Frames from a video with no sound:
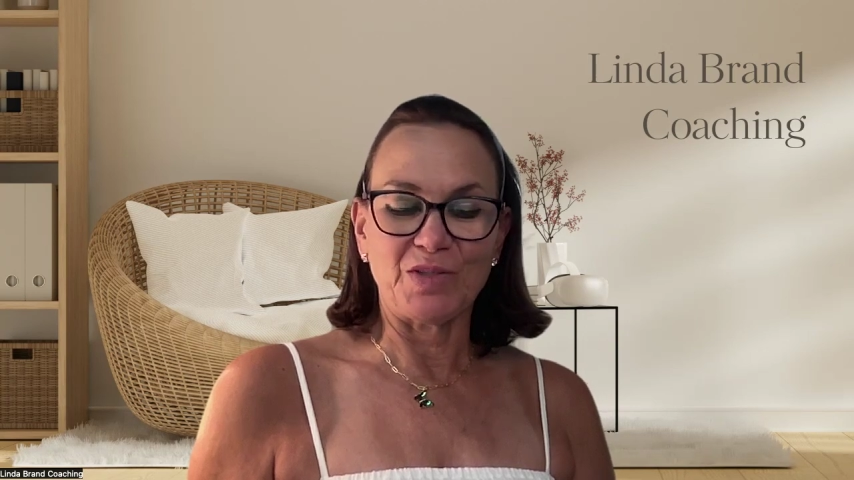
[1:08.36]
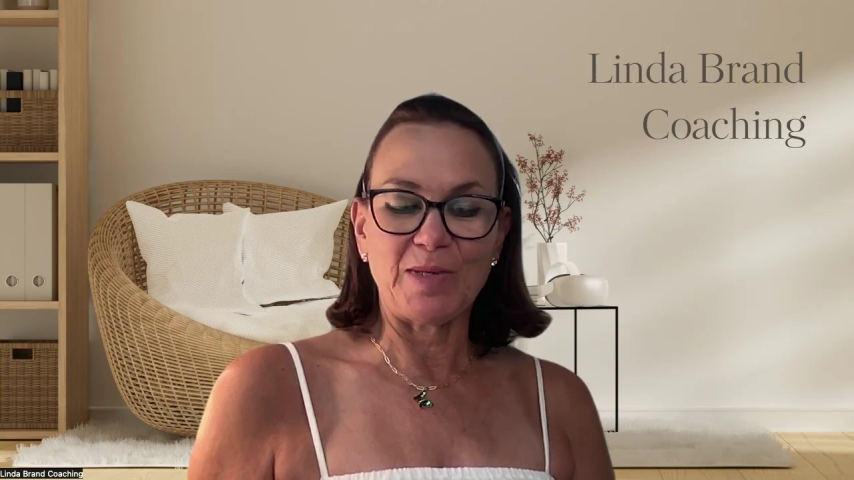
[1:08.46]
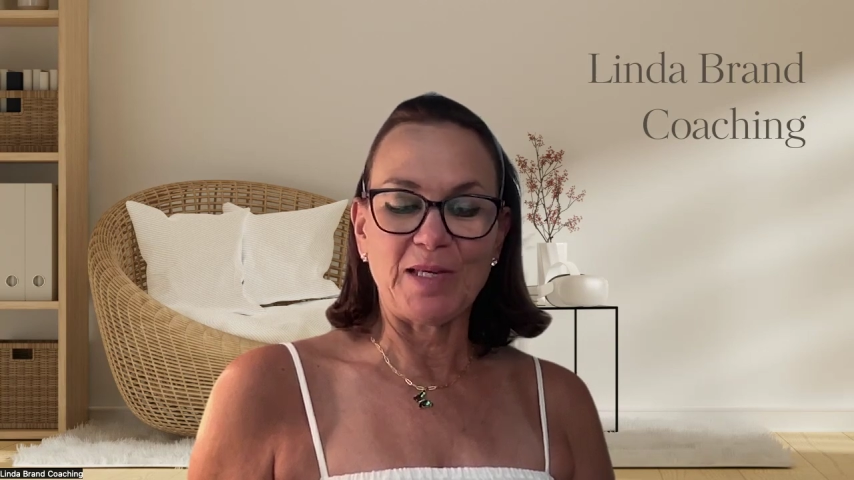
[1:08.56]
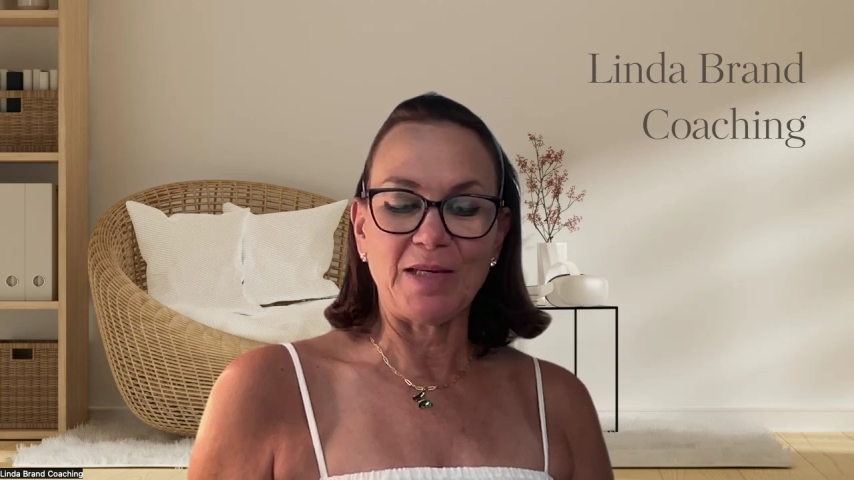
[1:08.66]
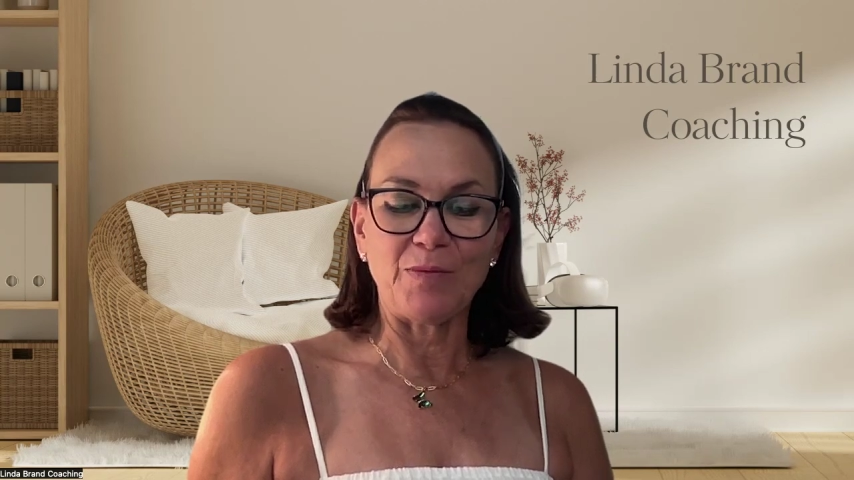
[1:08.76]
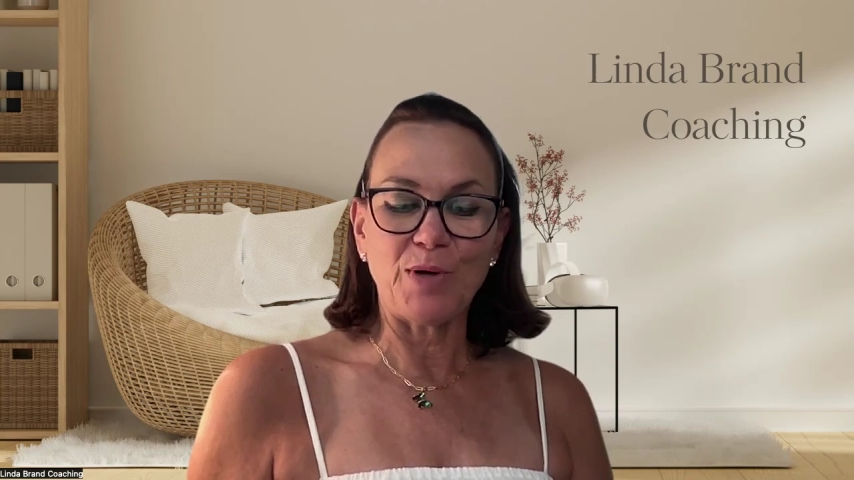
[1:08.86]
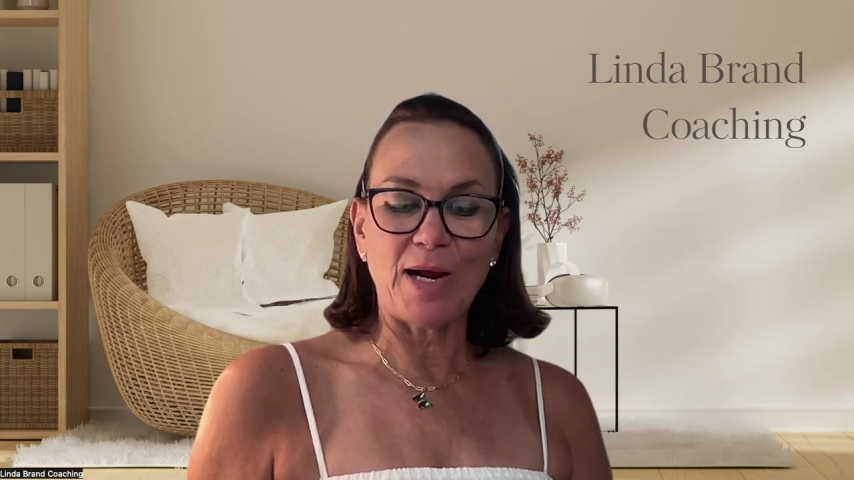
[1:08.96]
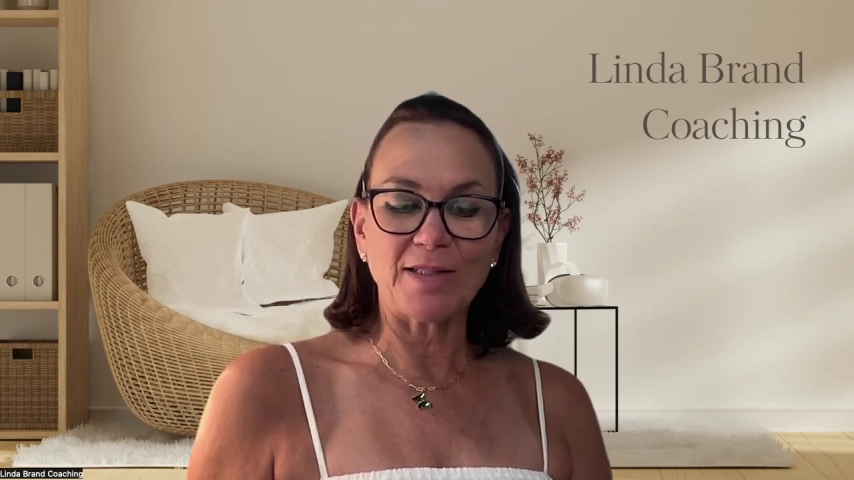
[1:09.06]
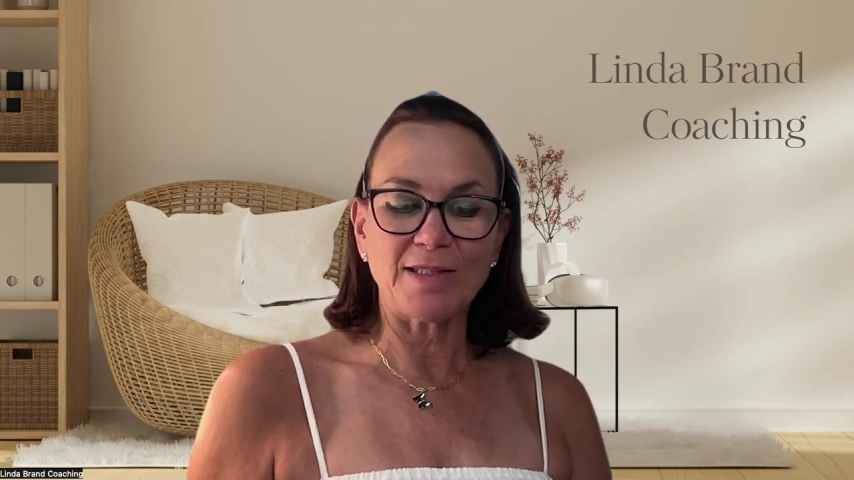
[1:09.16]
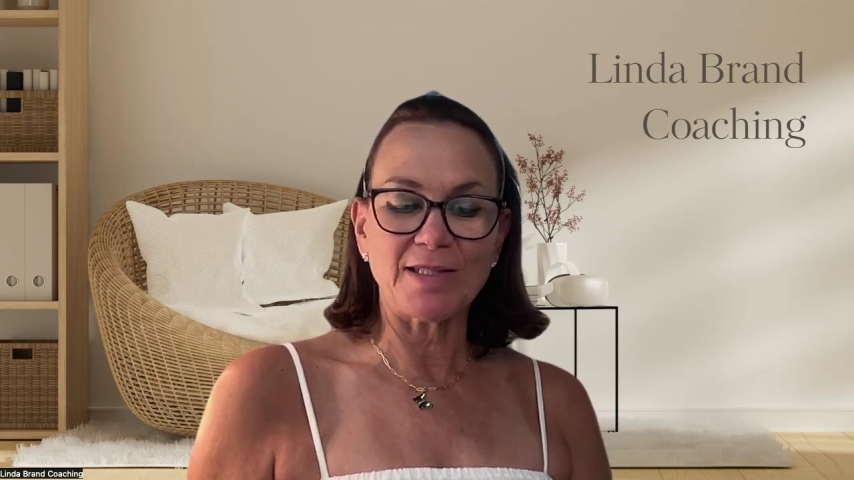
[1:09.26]
To begin
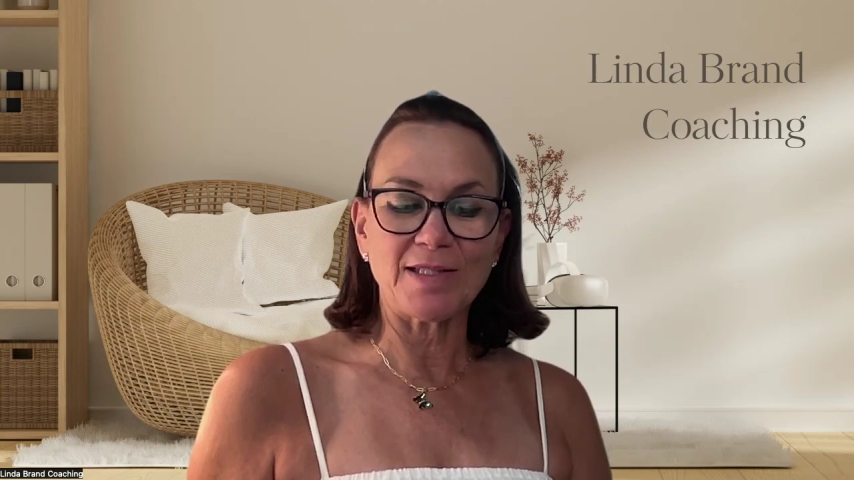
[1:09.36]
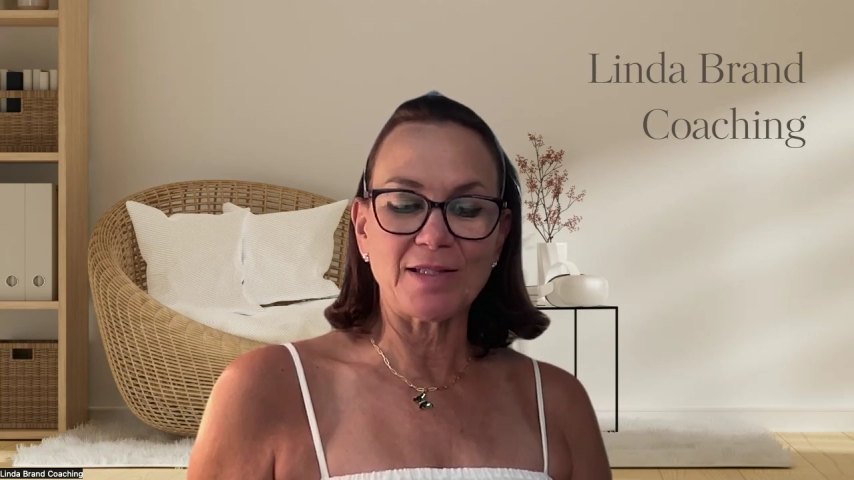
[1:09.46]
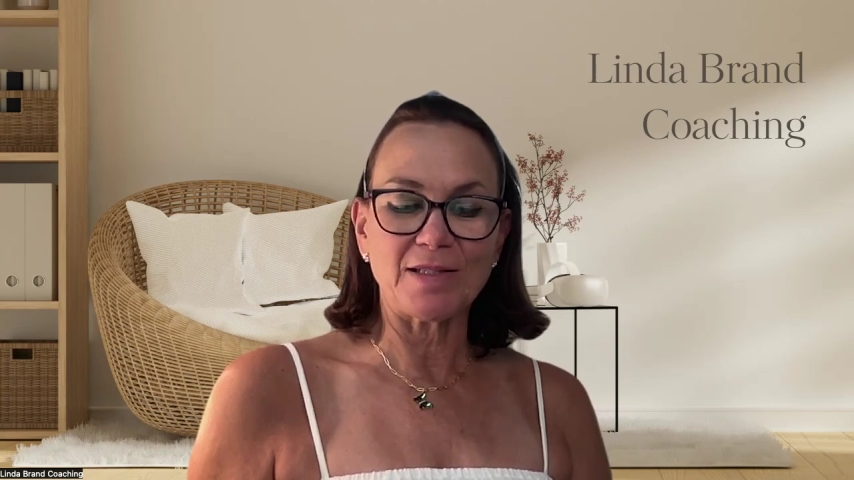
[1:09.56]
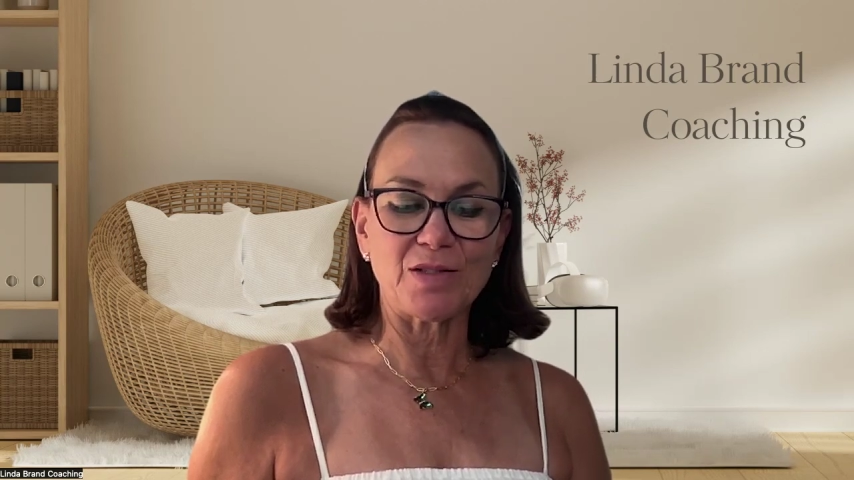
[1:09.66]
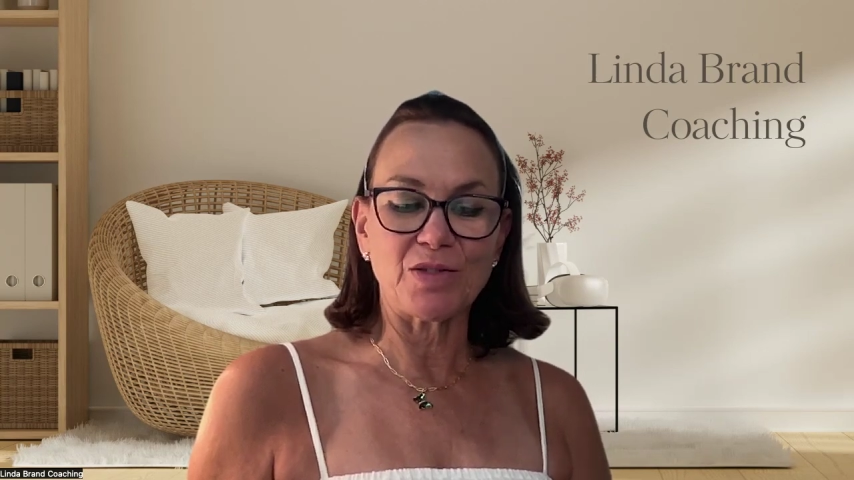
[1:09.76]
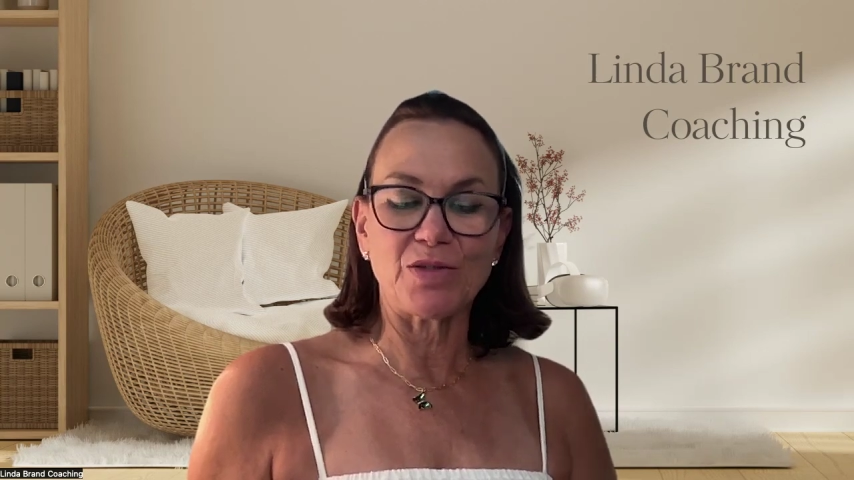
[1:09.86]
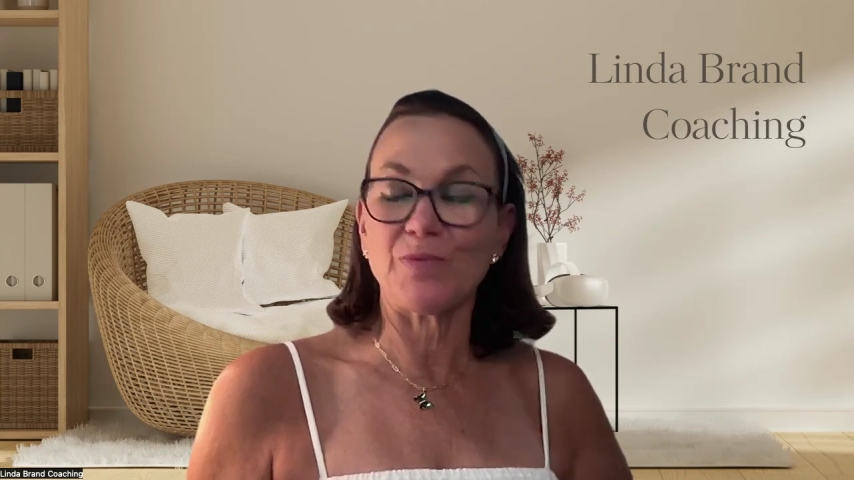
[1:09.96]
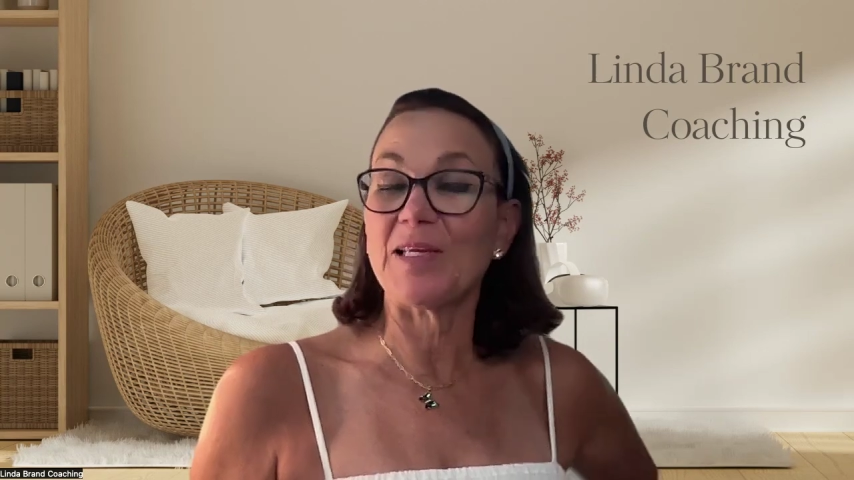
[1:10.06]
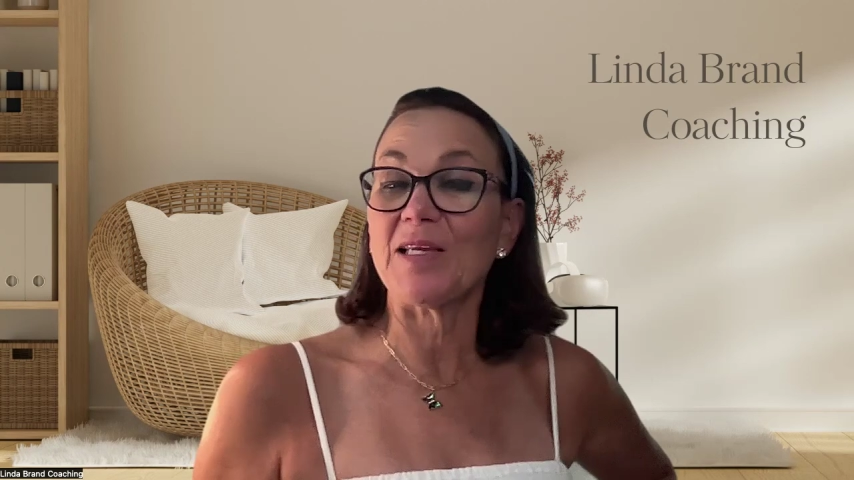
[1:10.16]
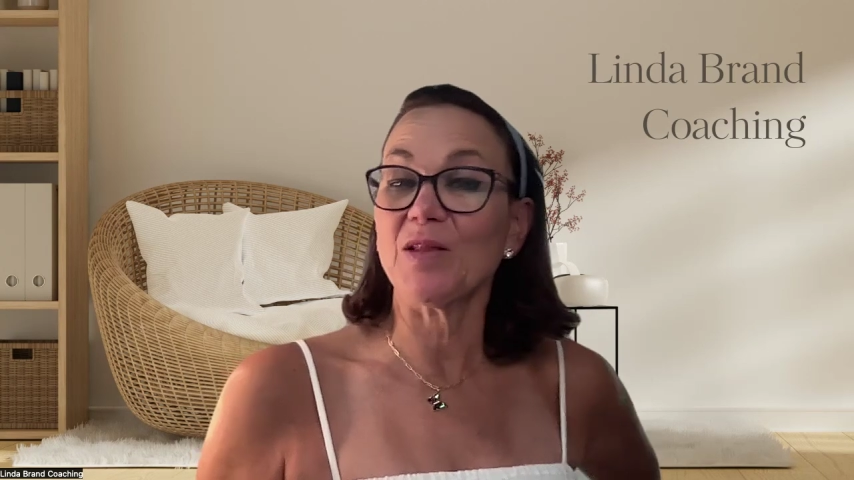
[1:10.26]

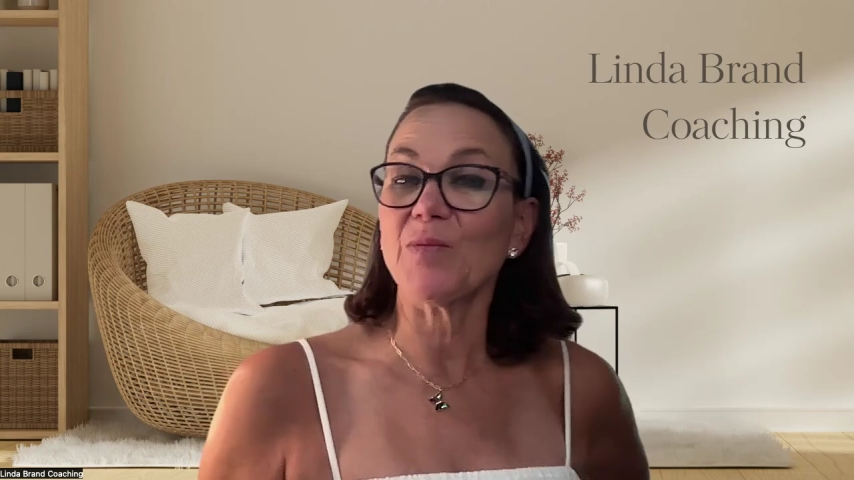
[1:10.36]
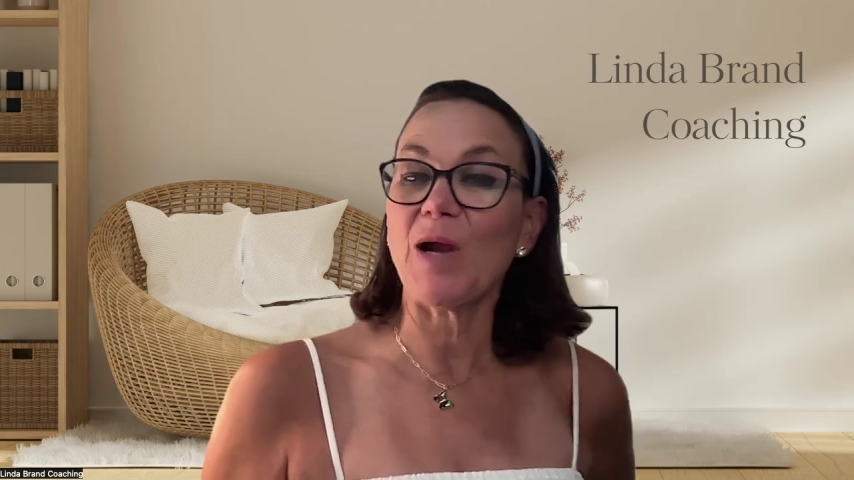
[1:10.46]
the